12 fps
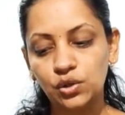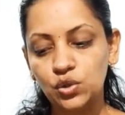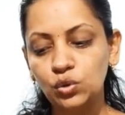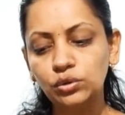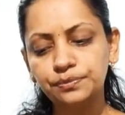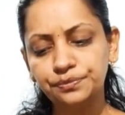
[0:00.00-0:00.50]

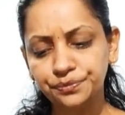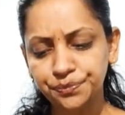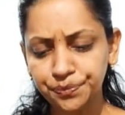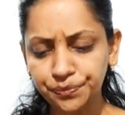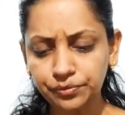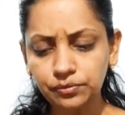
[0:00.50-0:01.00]
So
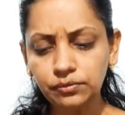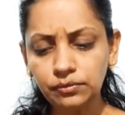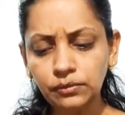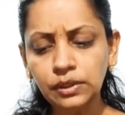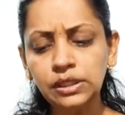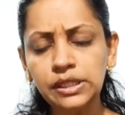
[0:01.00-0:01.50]

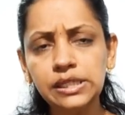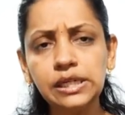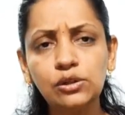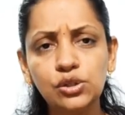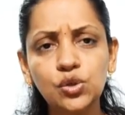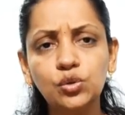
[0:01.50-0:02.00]
these are
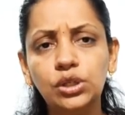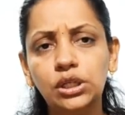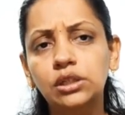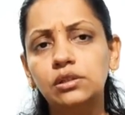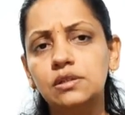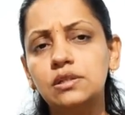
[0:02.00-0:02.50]
also
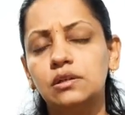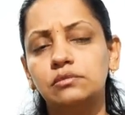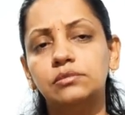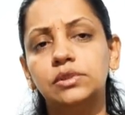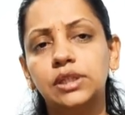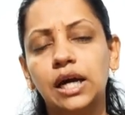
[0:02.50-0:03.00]
the some
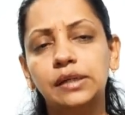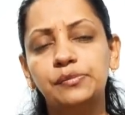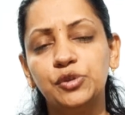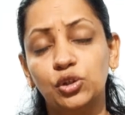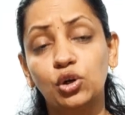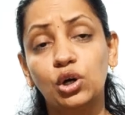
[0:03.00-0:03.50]
types
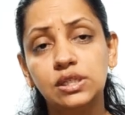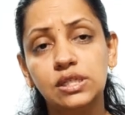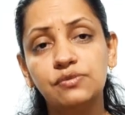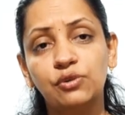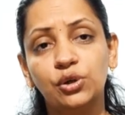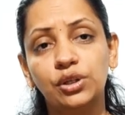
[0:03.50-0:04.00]
or causes
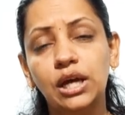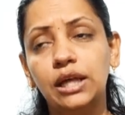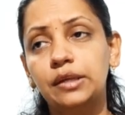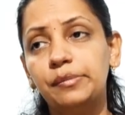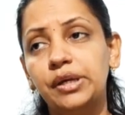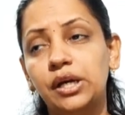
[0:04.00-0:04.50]
for the
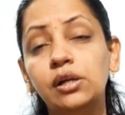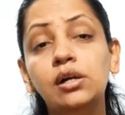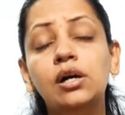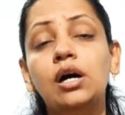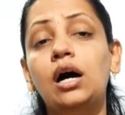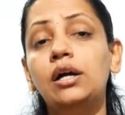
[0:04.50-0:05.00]
anemia.
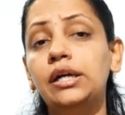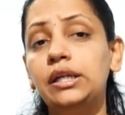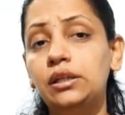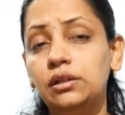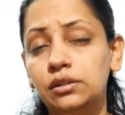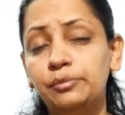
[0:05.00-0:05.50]
Again,
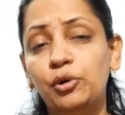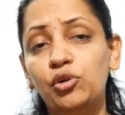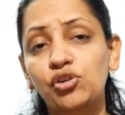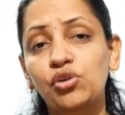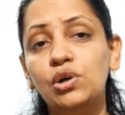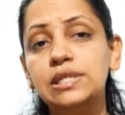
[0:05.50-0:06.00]
the
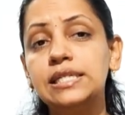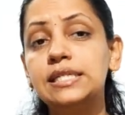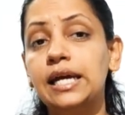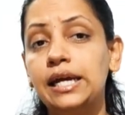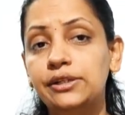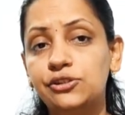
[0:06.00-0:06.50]
important cause is
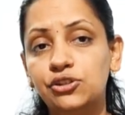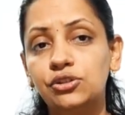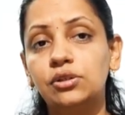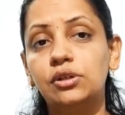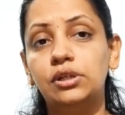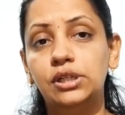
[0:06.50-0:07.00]
age.
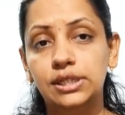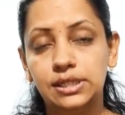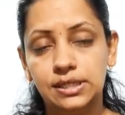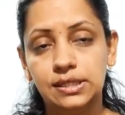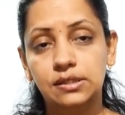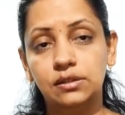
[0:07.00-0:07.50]

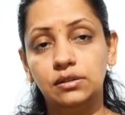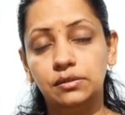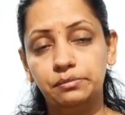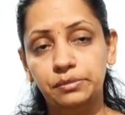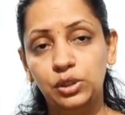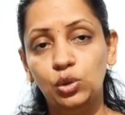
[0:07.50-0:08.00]
It's
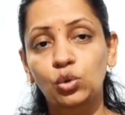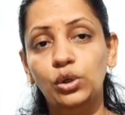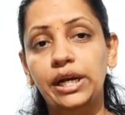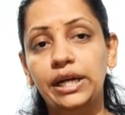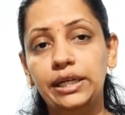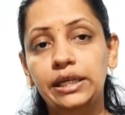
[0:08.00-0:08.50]
below
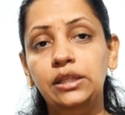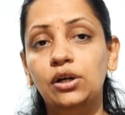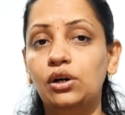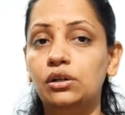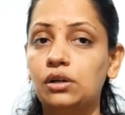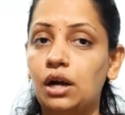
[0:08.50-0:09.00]
18
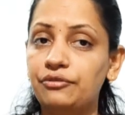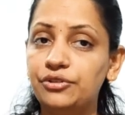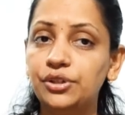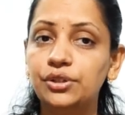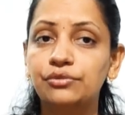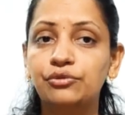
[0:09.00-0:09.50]
or
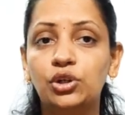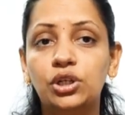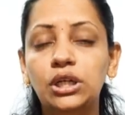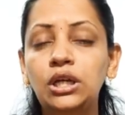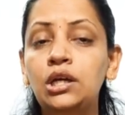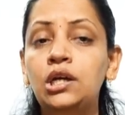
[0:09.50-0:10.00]
after
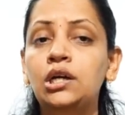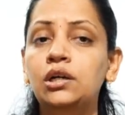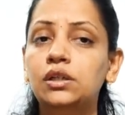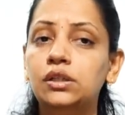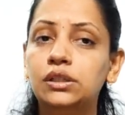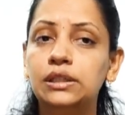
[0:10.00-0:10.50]
40.
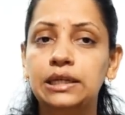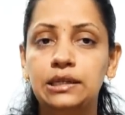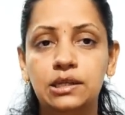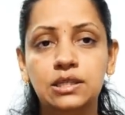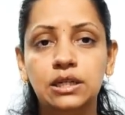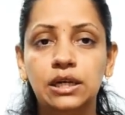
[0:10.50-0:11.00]
There
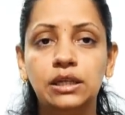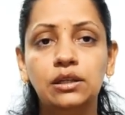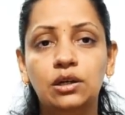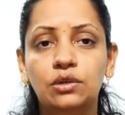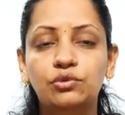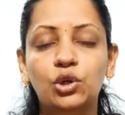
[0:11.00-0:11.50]
is again
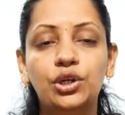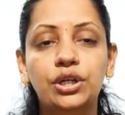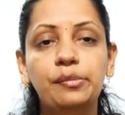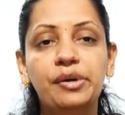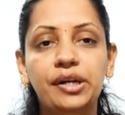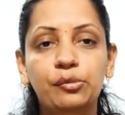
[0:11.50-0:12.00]
a faulty
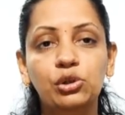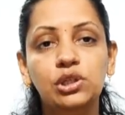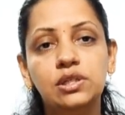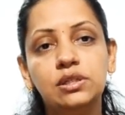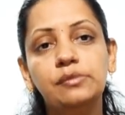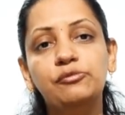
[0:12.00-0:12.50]

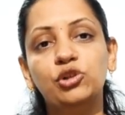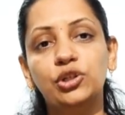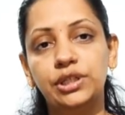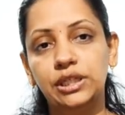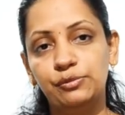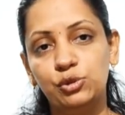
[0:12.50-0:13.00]
metabolism,
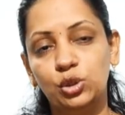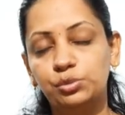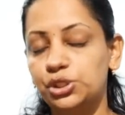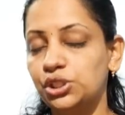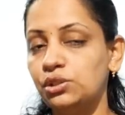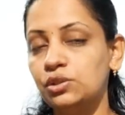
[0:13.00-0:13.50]
faulty
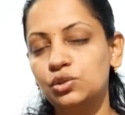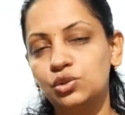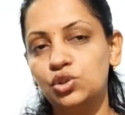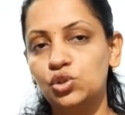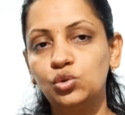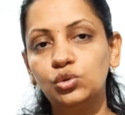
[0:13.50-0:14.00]
absorption.
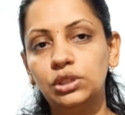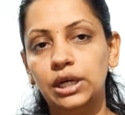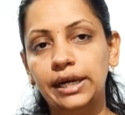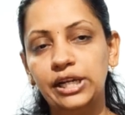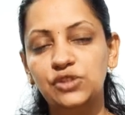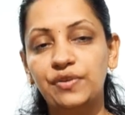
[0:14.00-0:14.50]
So
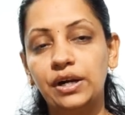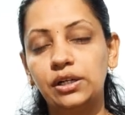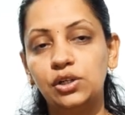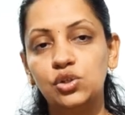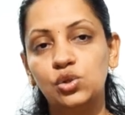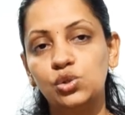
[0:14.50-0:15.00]
age factor
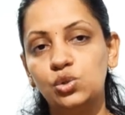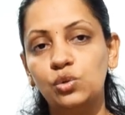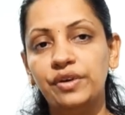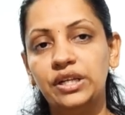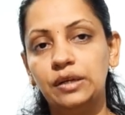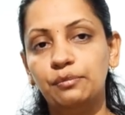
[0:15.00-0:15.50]
is also
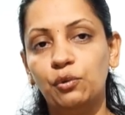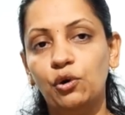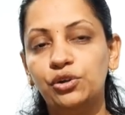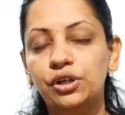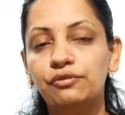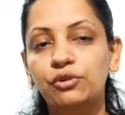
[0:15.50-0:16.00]
very
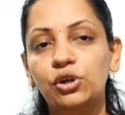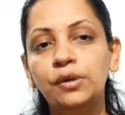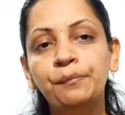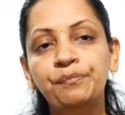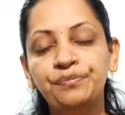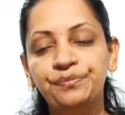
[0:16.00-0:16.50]
important for
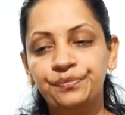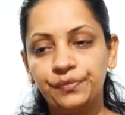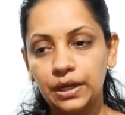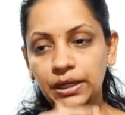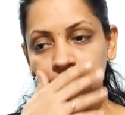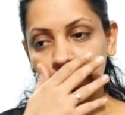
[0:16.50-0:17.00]

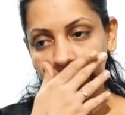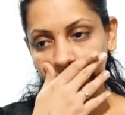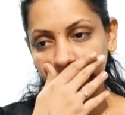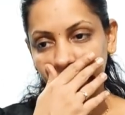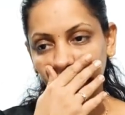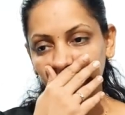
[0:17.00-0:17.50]

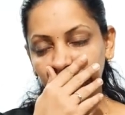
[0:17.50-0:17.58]
anemia.